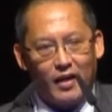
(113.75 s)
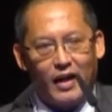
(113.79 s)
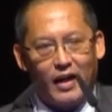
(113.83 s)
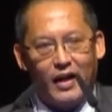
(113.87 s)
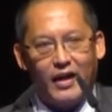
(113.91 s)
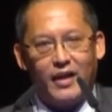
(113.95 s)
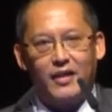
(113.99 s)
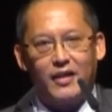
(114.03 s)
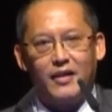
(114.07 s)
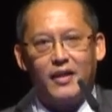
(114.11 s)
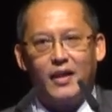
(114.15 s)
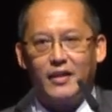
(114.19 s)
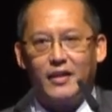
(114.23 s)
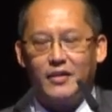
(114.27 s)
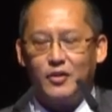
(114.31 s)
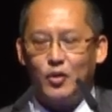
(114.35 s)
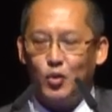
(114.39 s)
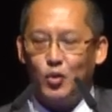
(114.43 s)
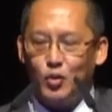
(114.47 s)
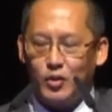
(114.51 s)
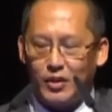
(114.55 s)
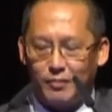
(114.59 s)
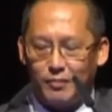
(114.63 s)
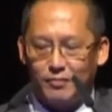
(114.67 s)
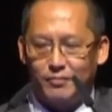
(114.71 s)
I
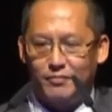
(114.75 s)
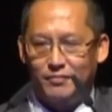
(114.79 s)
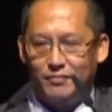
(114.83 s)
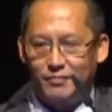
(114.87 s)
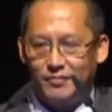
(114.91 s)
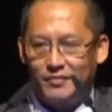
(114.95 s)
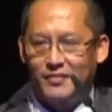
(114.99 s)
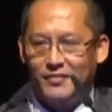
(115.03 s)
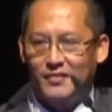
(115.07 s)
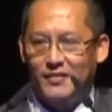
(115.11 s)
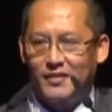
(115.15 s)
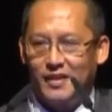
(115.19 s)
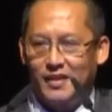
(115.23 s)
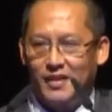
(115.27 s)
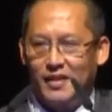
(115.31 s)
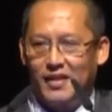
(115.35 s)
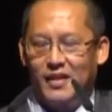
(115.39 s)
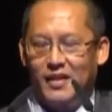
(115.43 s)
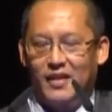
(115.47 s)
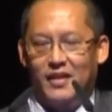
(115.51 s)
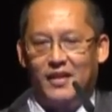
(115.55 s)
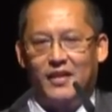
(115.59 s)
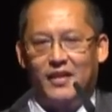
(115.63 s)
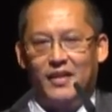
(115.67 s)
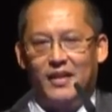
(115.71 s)
told him
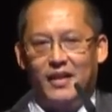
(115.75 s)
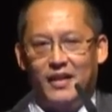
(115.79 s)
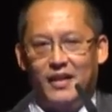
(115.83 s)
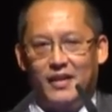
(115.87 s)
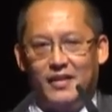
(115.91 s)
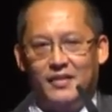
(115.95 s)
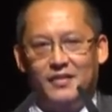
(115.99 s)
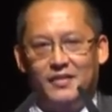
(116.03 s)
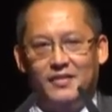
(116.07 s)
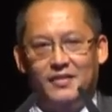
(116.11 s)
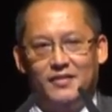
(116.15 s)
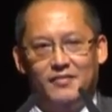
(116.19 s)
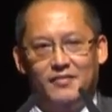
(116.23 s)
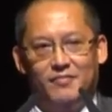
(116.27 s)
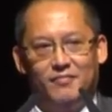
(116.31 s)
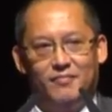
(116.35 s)
that